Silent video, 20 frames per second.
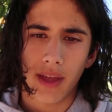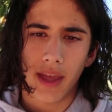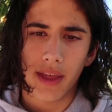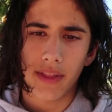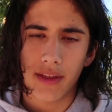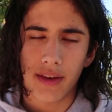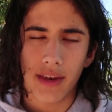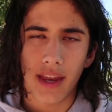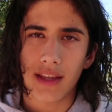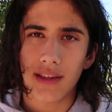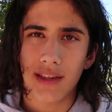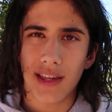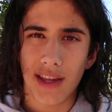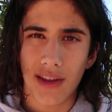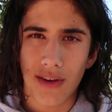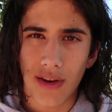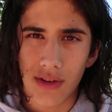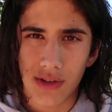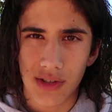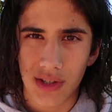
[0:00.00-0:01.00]
and the next thing
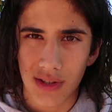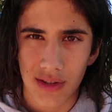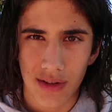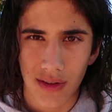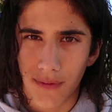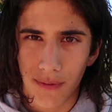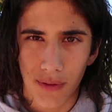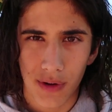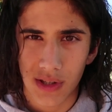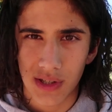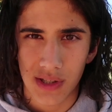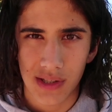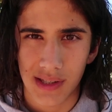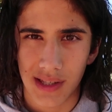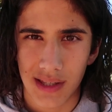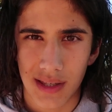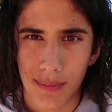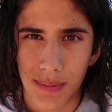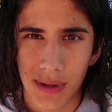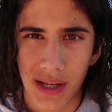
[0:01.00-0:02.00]
you know, just the footage has
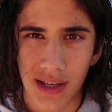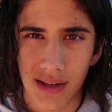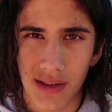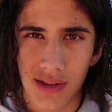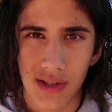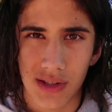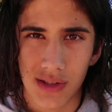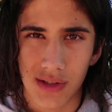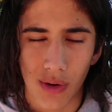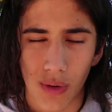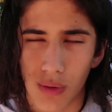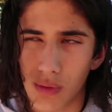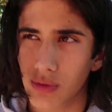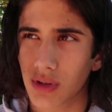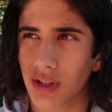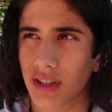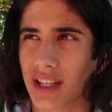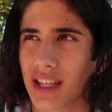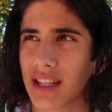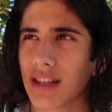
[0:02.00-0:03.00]
disappeared. It's just all
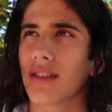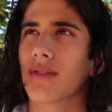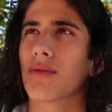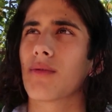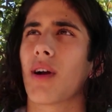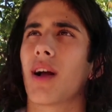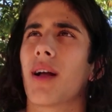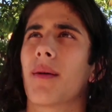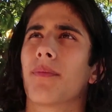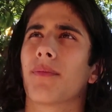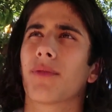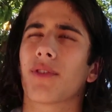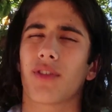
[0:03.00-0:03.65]
deleted, right?